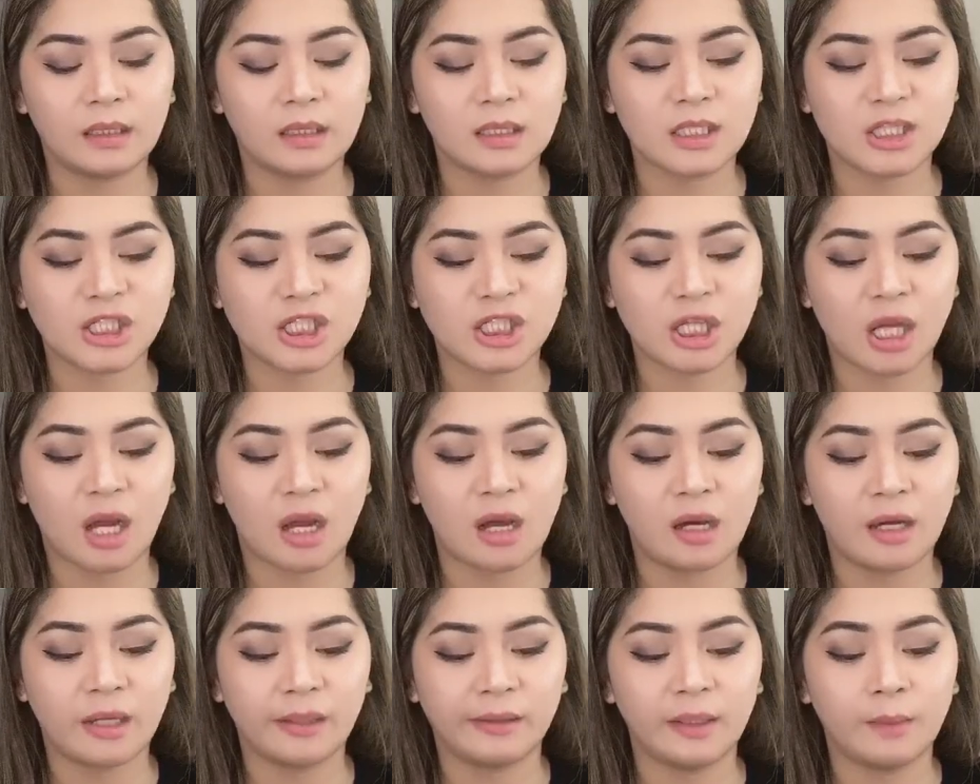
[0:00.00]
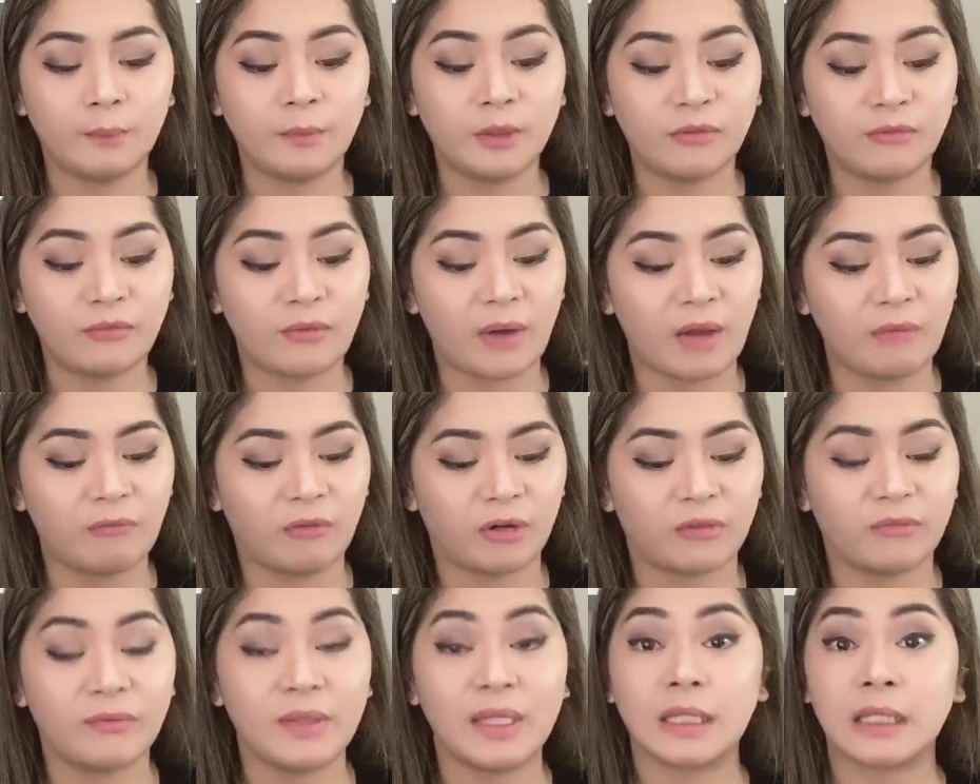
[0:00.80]
the shade number 5
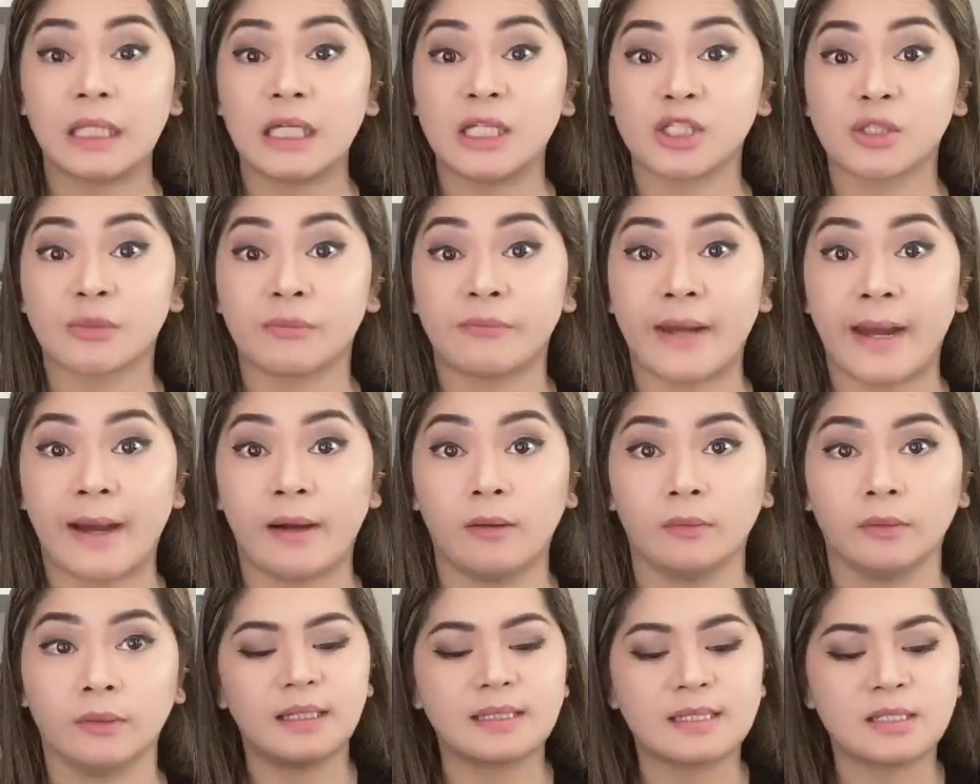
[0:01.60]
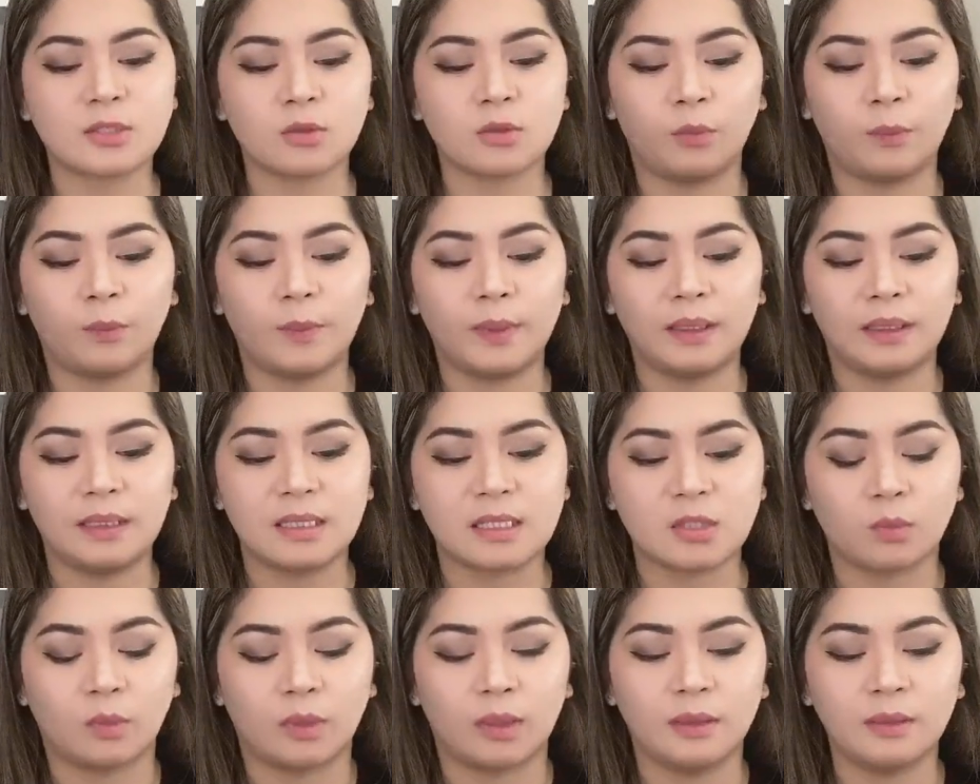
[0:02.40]
or Vintage Brown. Let's open
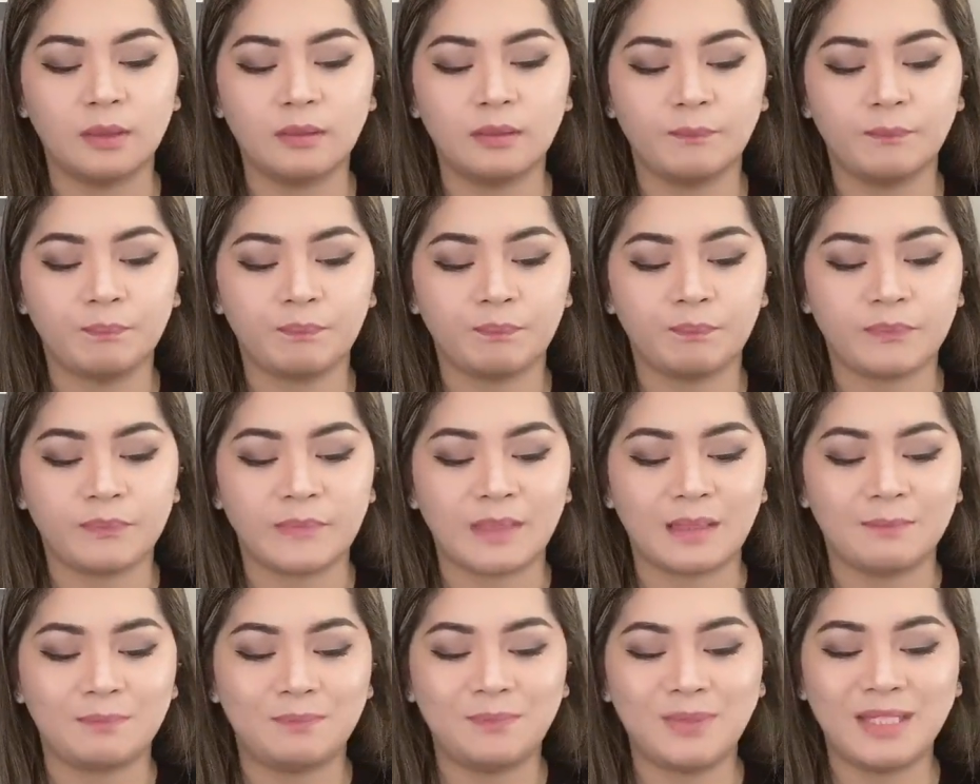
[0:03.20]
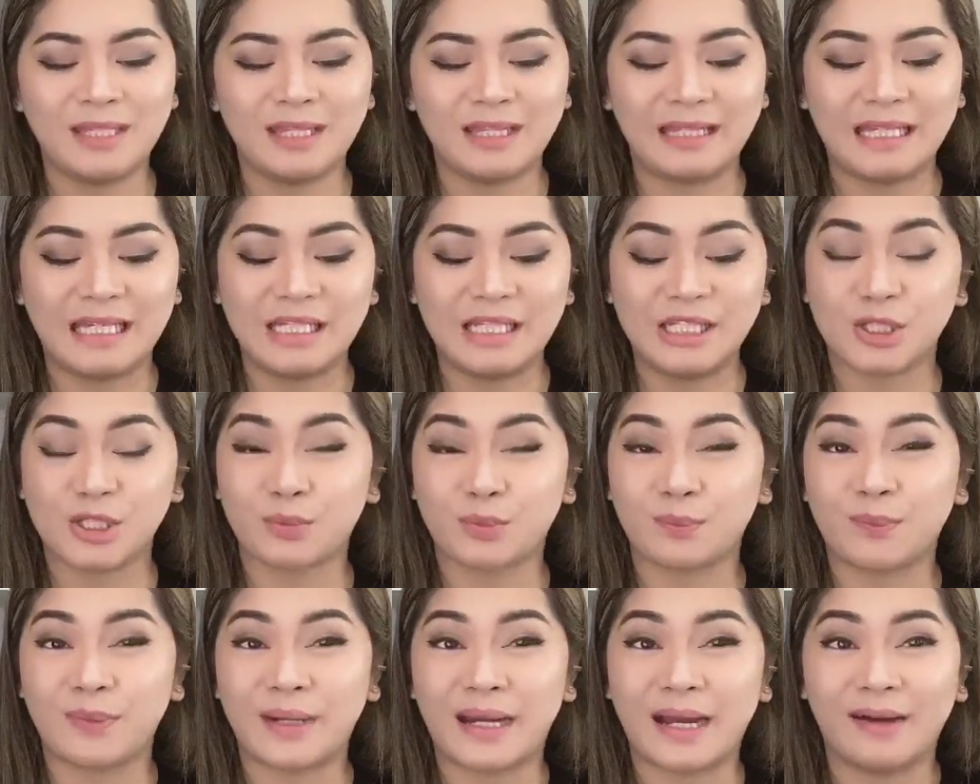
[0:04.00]
this one.
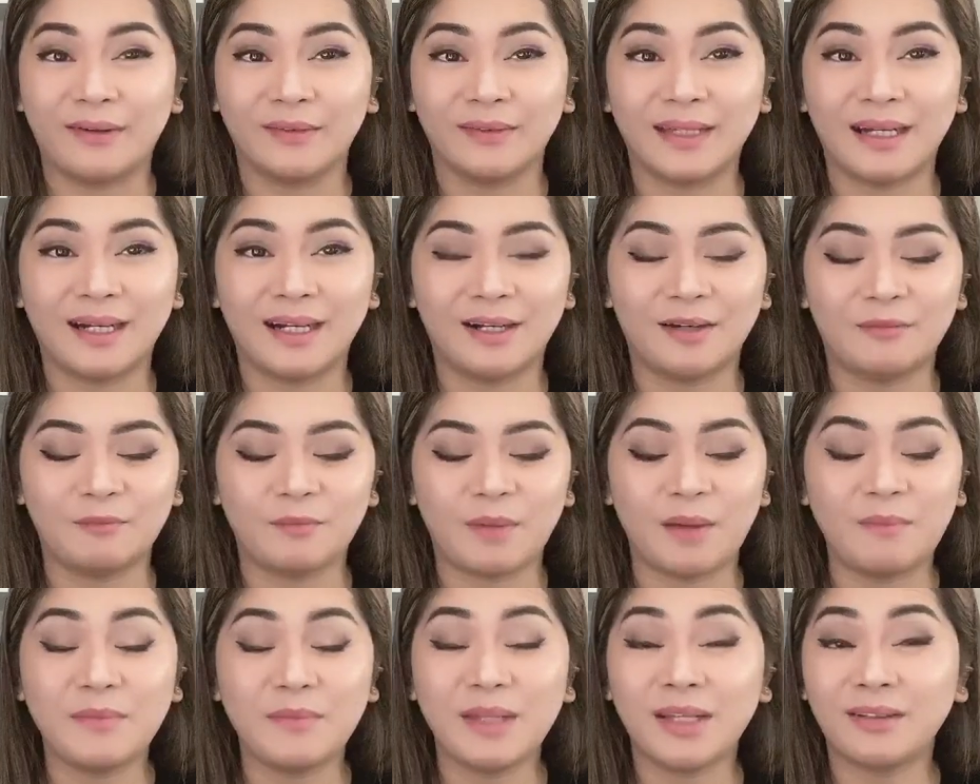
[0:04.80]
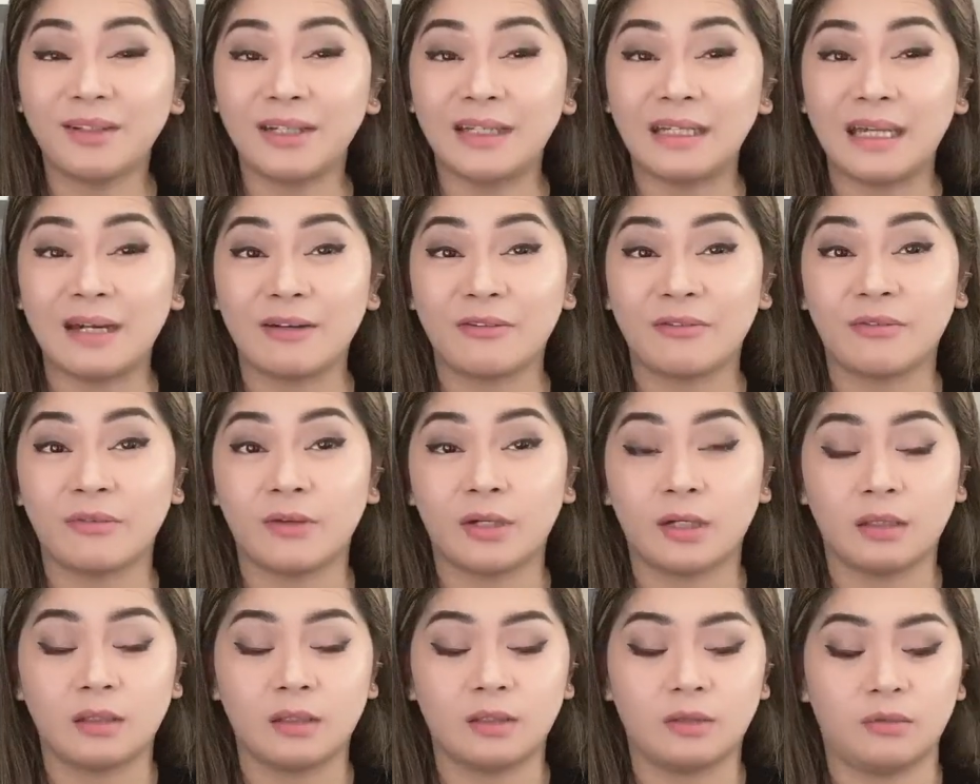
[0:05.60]
Vintage brown. I'm not really a
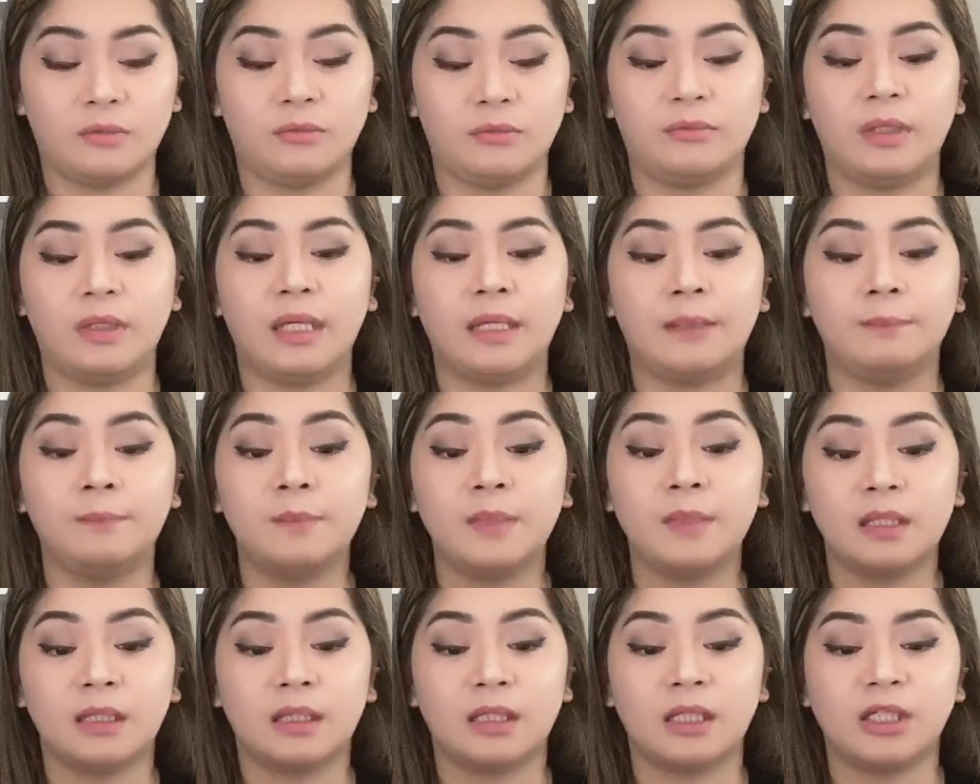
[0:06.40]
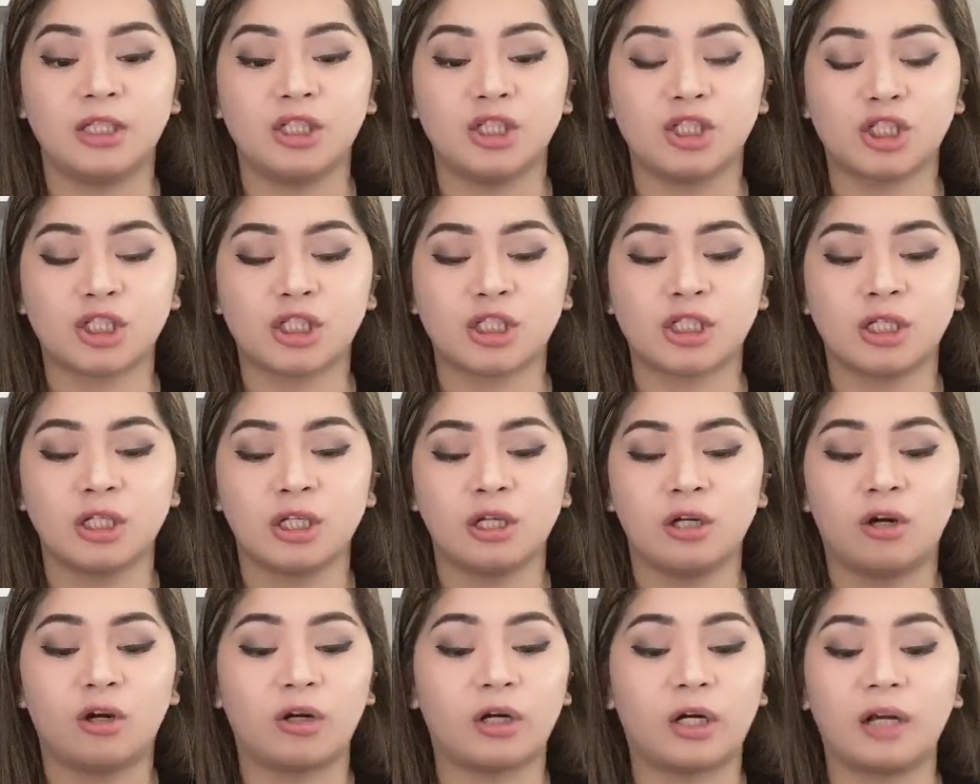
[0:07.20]
fan of a vintage
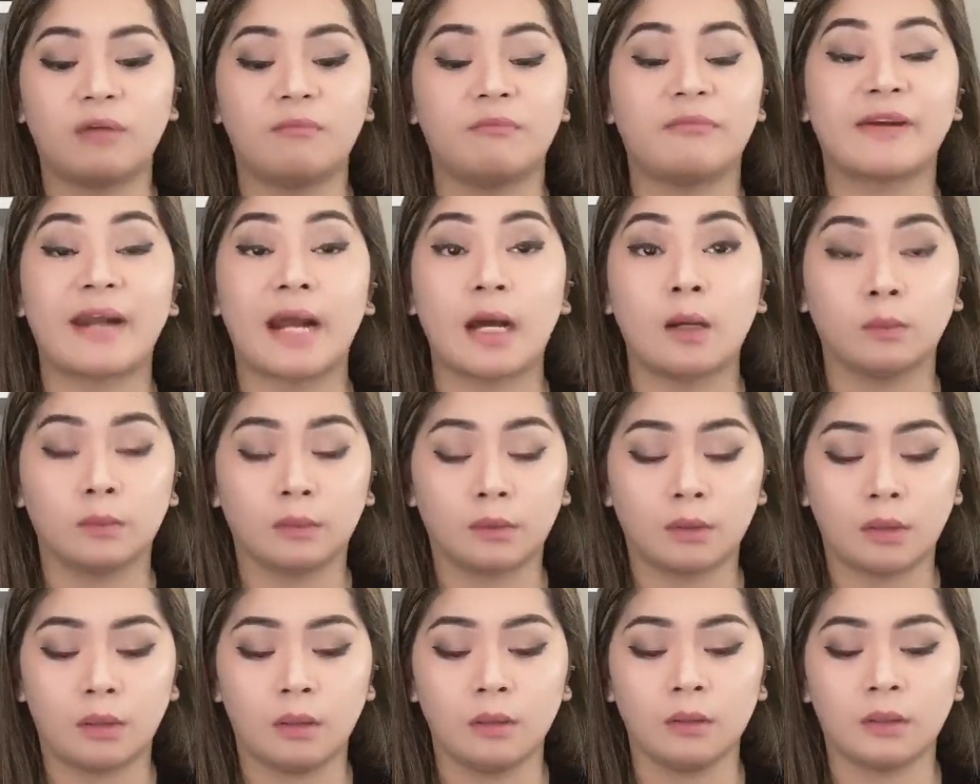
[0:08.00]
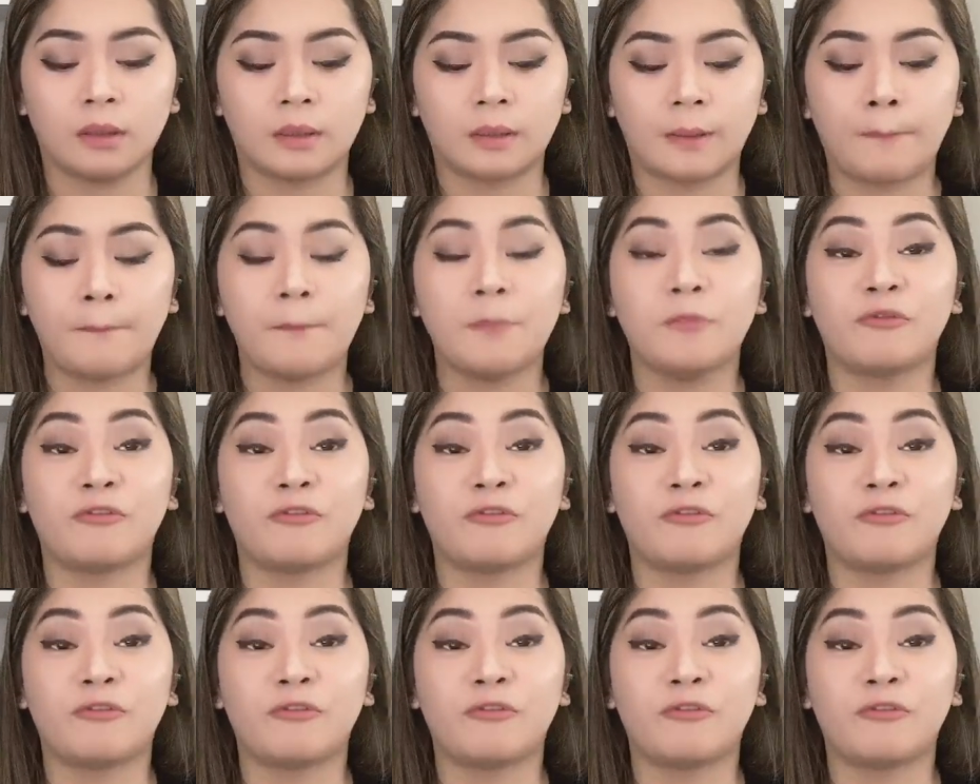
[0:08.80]
or a brown color